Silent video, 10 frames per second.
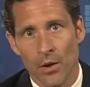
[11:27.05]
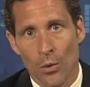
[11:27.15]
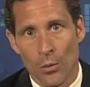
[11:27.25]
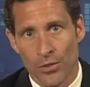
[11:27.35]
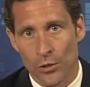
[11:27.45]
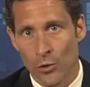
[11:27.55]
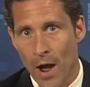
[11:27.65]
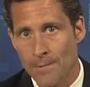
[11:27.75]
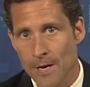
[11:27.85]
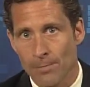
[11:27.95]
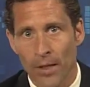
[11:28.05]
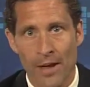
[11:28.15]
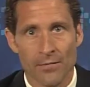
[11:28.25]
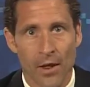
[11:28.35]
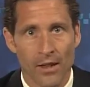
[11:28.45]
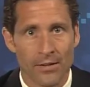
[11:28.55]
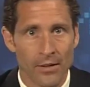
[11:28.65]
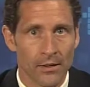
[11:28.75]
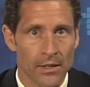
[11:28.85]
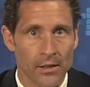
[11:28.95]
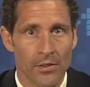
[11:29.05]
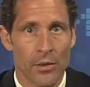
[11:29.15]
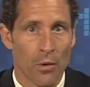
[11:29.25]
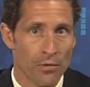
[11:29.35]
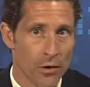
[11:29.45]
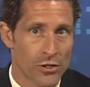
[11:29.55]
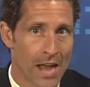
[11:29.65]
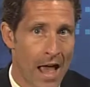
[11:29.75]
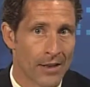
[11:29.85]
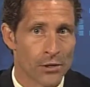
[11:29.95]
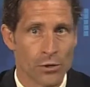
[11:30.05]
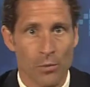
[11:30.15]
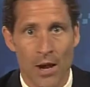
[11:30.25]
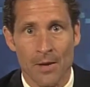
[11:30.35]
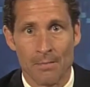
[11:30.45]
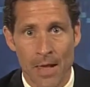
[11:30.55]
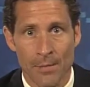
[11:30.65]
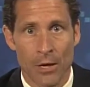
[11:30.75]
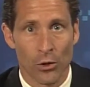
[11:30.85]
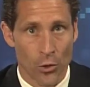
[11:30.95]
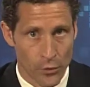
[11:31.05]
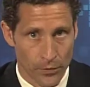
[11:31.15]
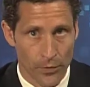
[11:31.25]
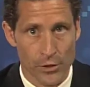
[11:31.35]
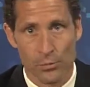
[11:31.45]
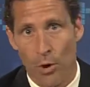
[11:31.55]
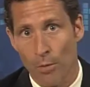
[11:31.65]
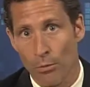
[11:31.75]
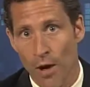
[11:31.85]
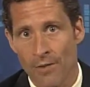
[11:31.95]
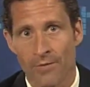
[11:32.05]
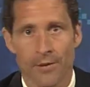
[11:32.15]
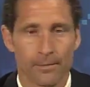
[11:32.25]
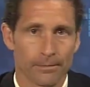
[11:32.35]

With the drop in implied volatility, the reverse calendar spread may be closed for a small profit.